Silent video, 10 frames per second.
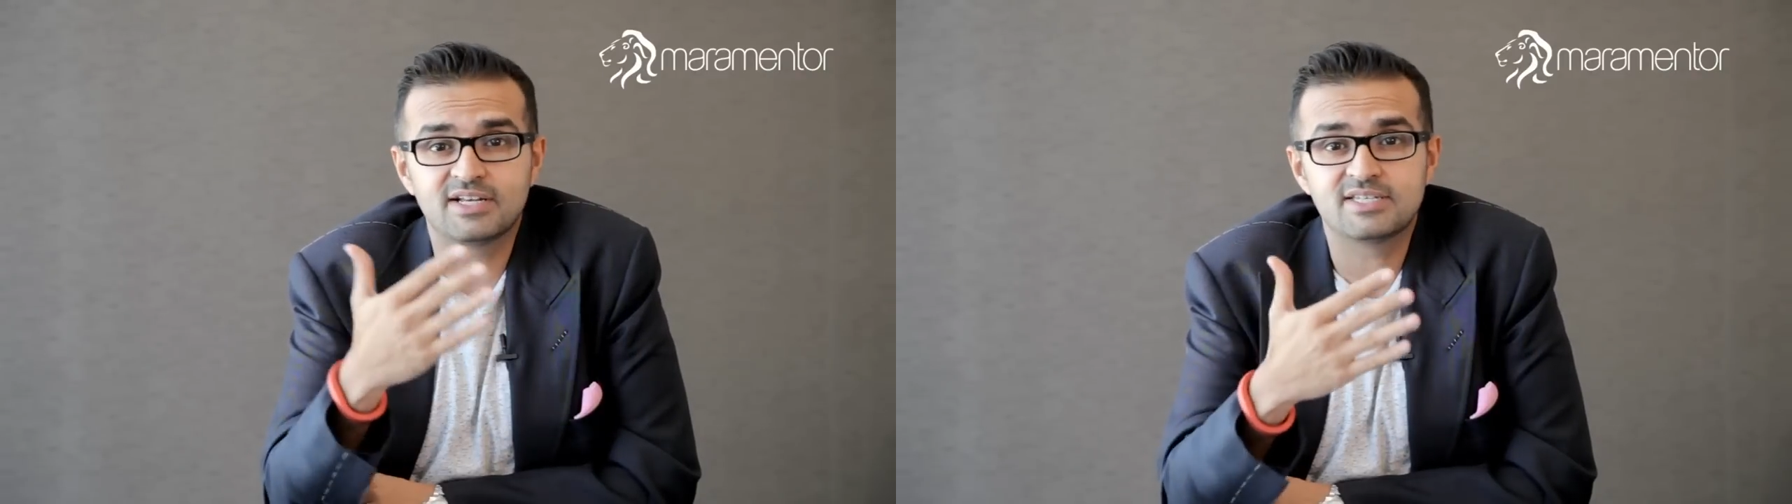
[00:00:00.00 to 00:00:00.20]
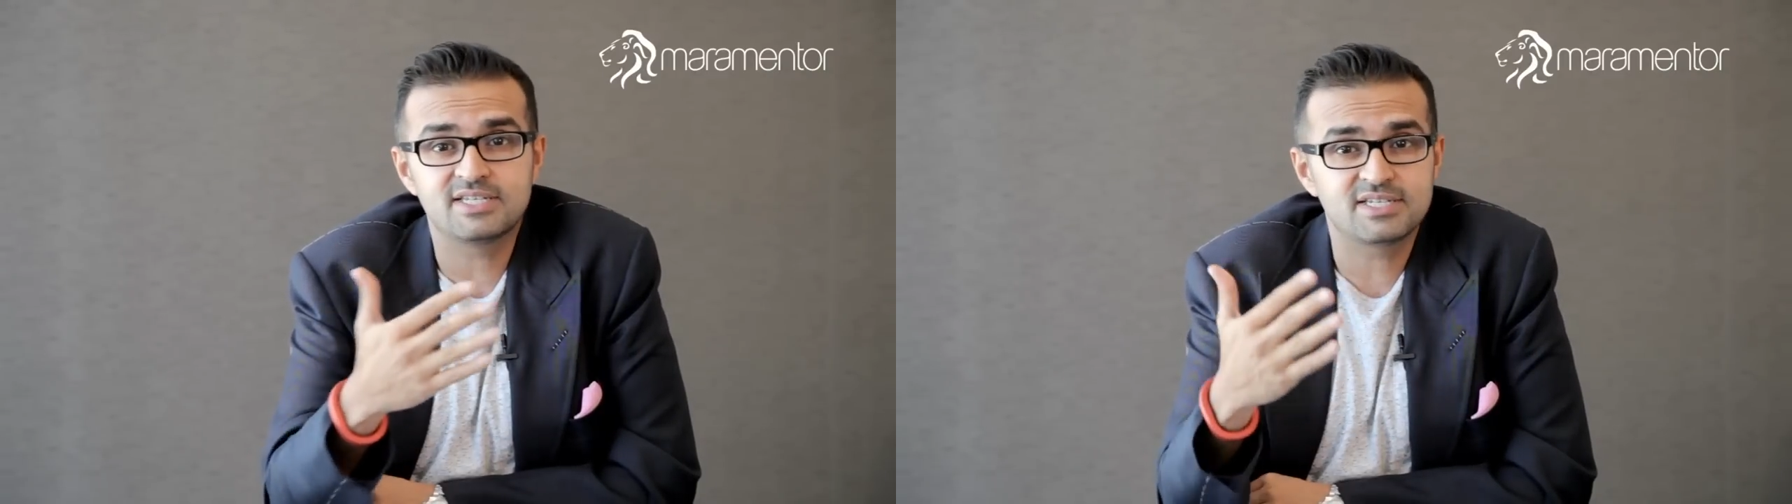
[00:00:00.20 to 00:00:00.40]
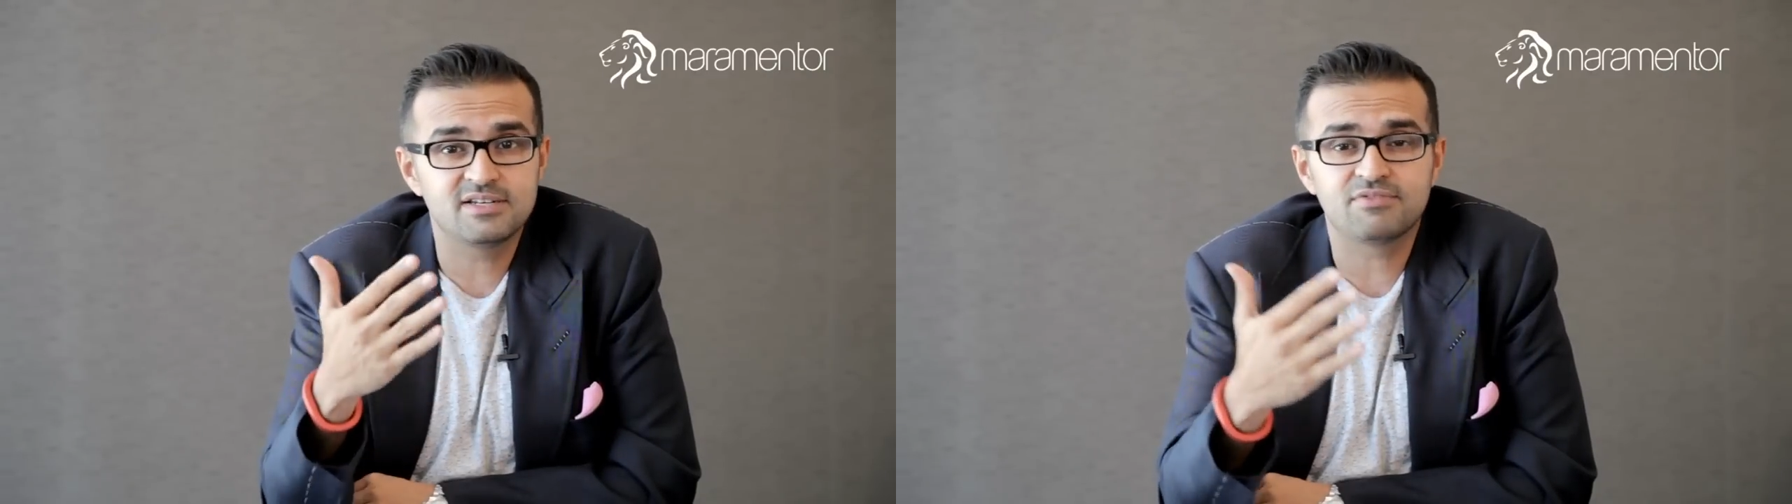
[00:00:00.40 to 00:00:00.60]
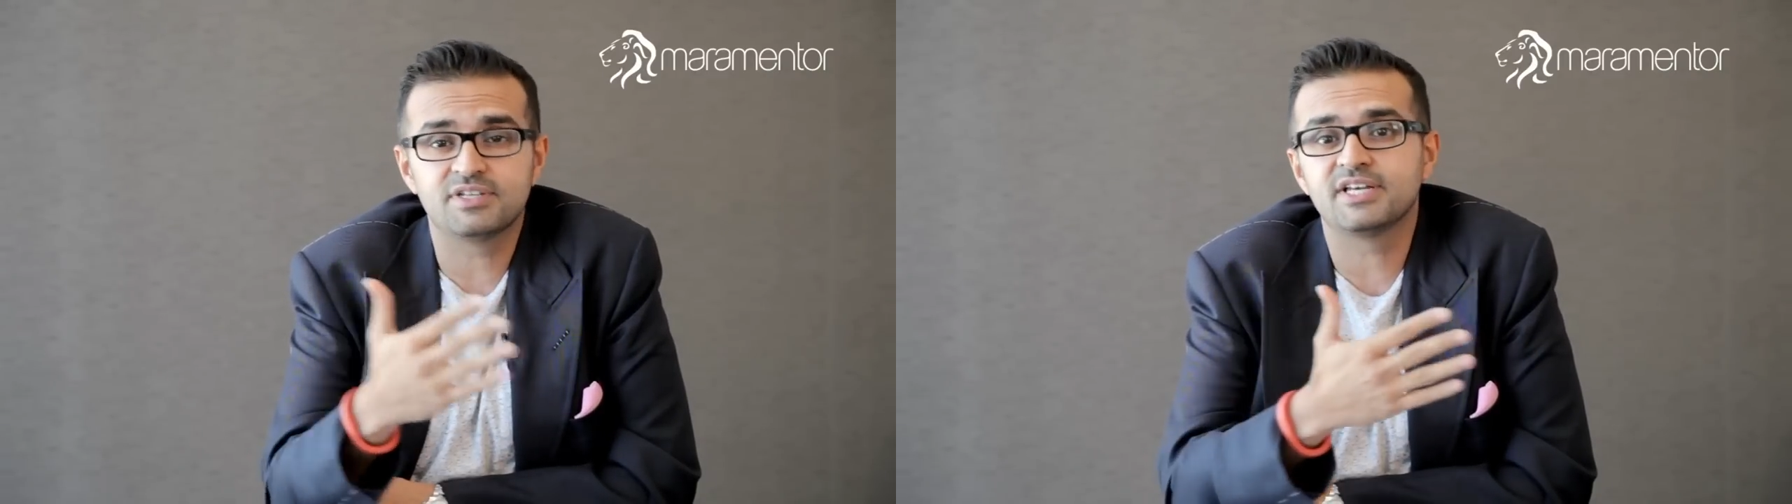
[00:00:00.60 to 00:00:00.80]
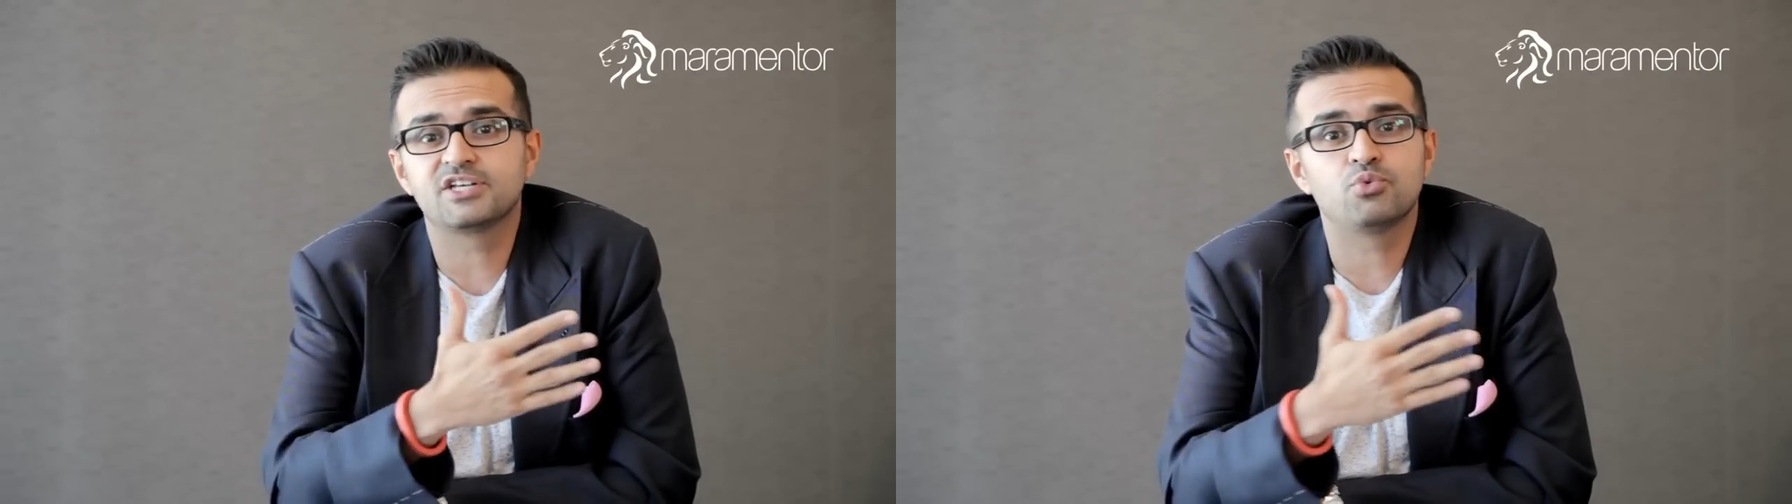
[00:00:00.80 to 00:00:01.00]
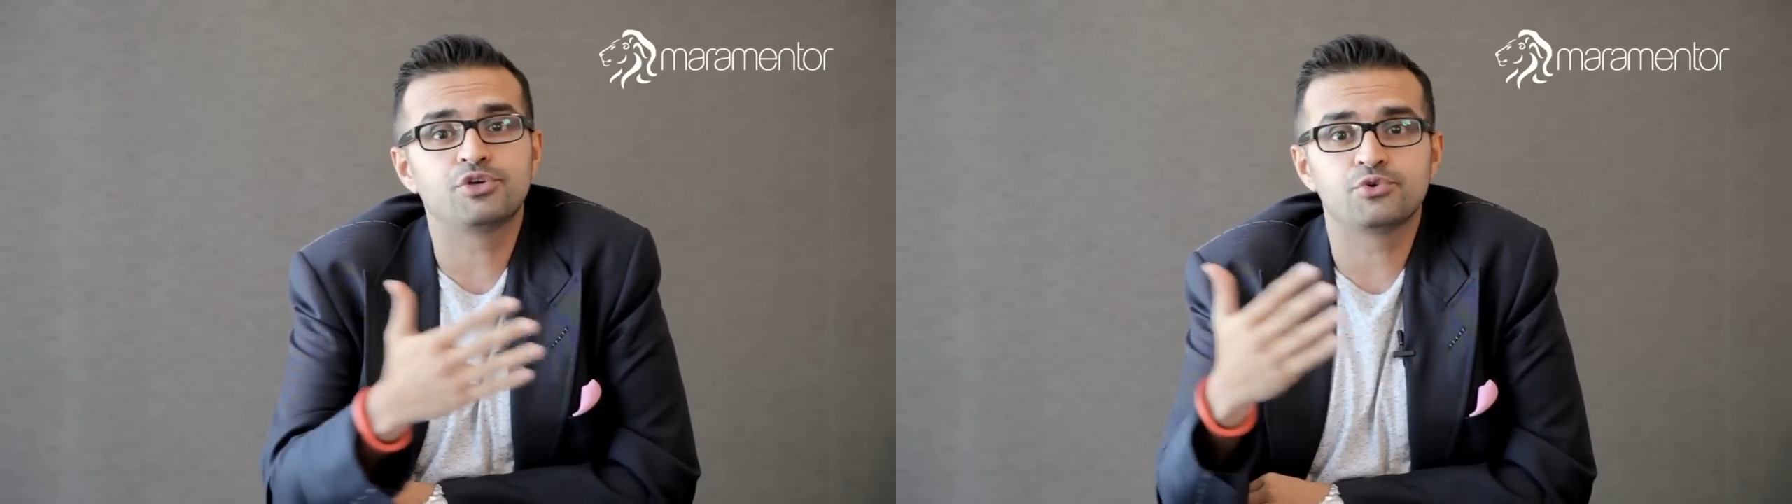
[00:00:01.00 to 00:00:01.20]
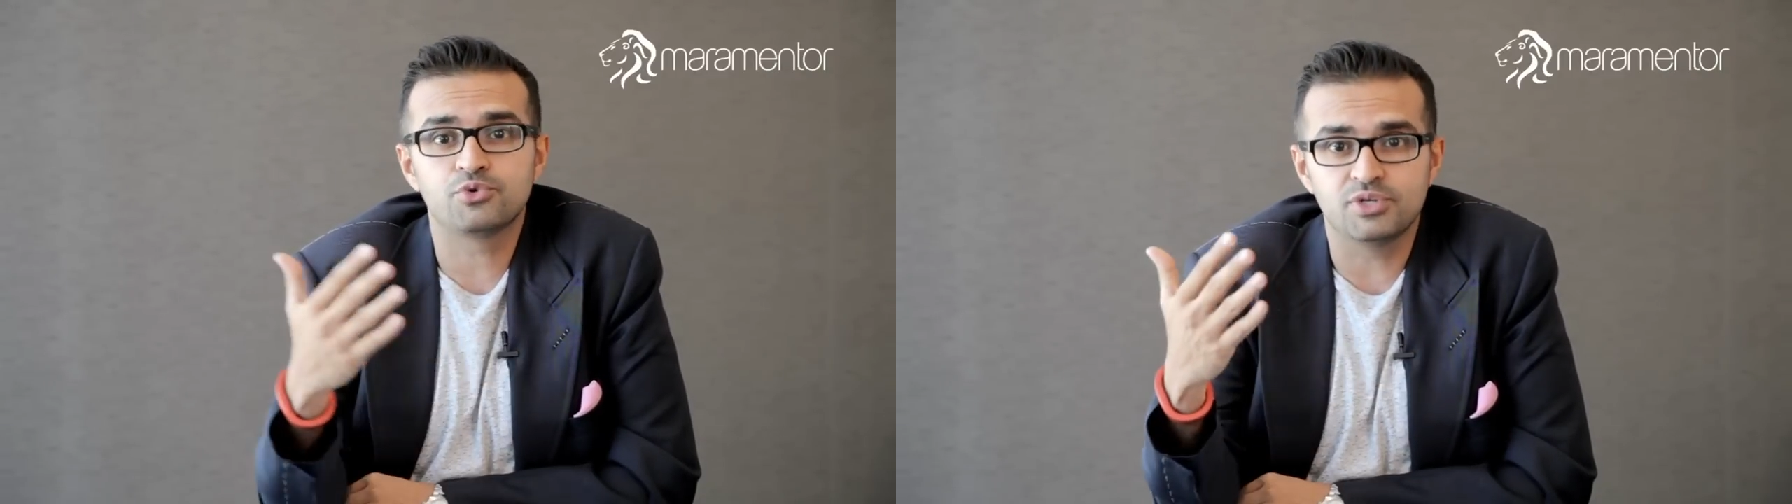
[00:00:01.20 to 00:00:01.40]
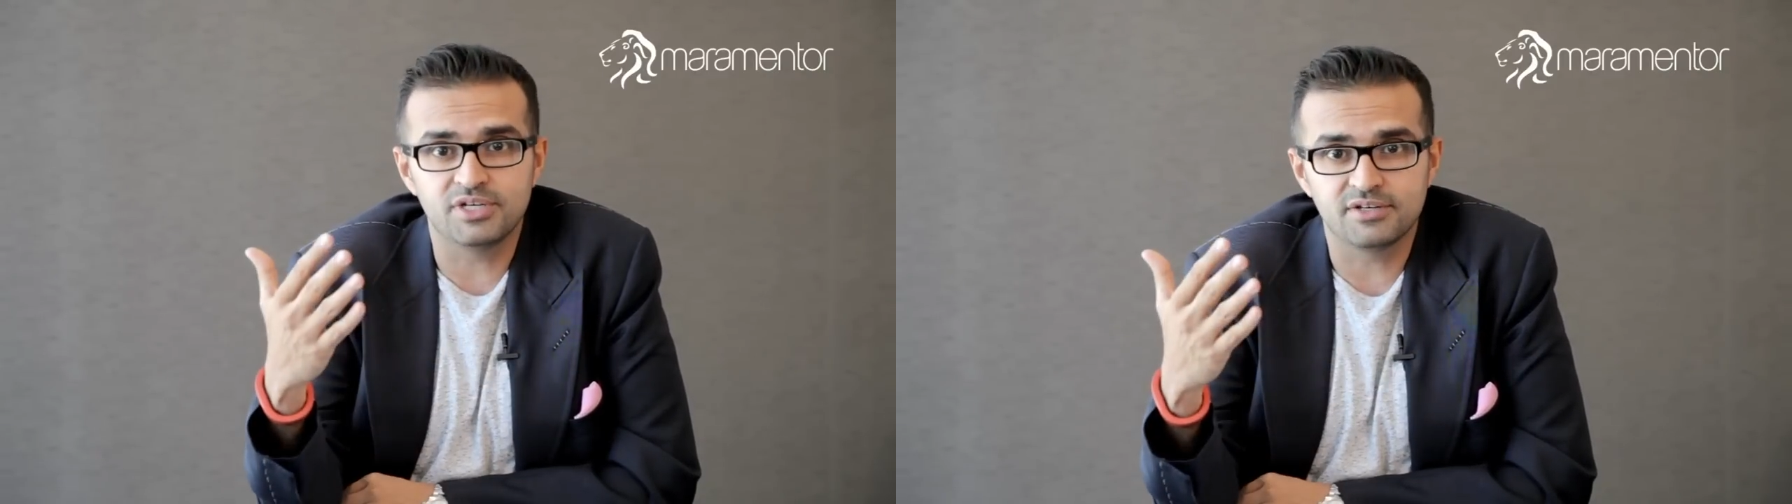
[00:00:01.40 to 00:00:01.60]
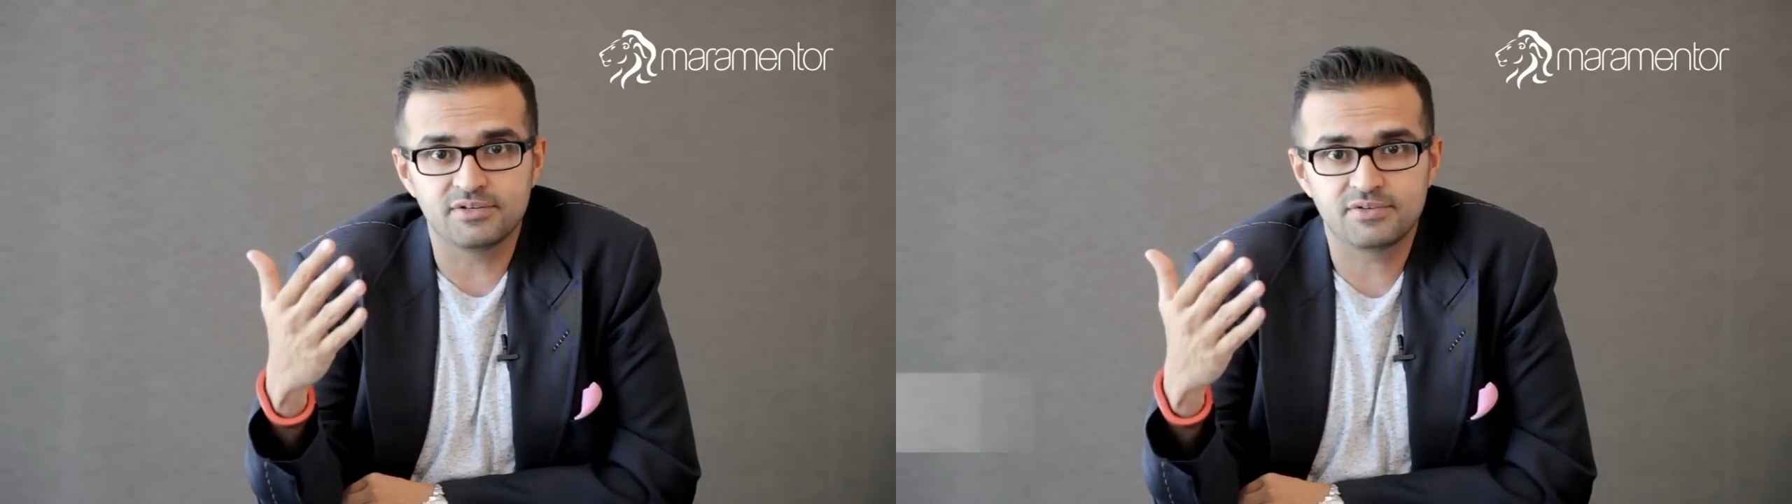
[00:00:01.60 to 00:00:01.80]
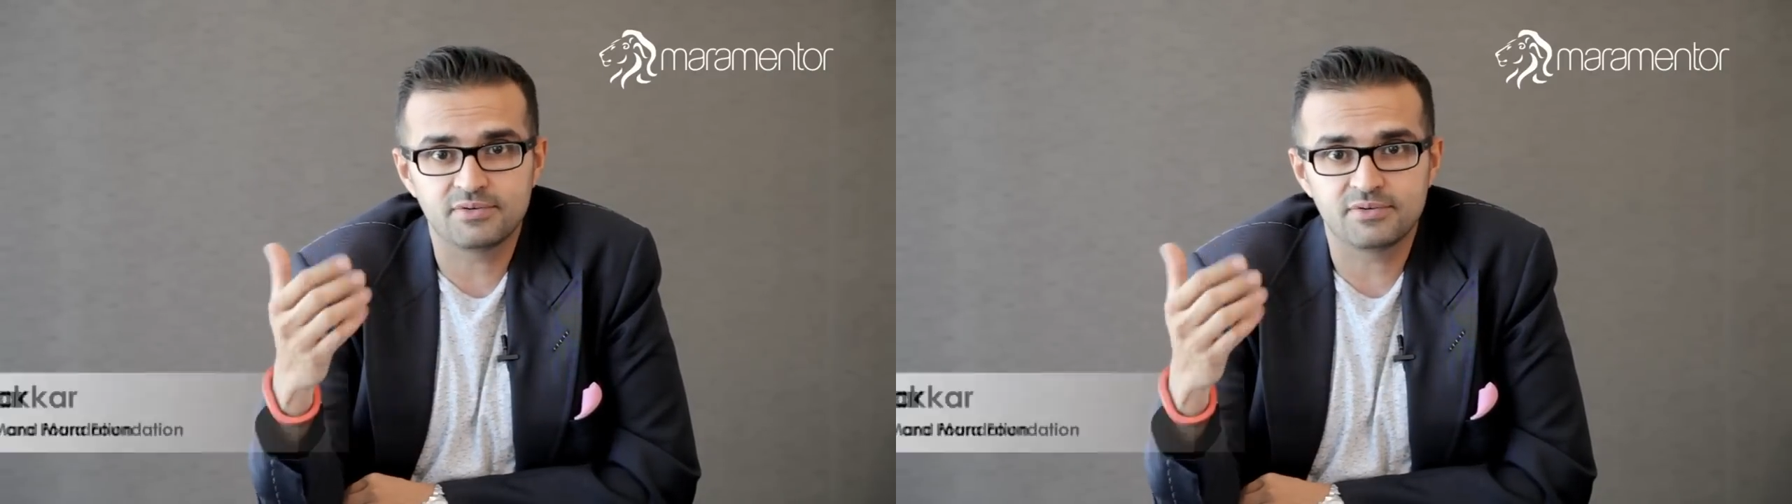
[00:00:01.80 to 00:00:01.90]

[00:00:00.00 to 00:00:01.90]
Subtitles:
consistent for the next 1 or 2 years.